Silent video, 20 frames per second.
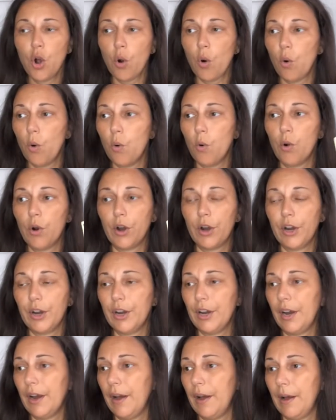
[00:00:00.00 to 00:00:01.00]

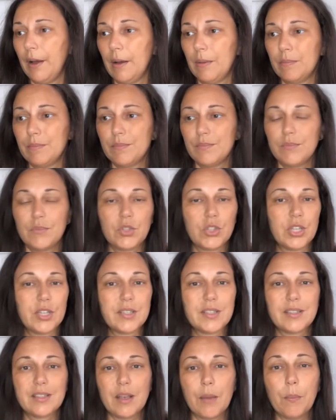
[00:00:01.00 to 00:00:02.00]
or um,
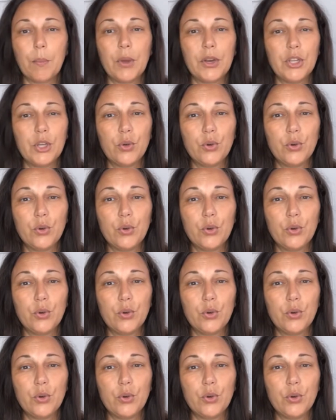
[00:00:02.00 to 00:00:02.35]
just somebody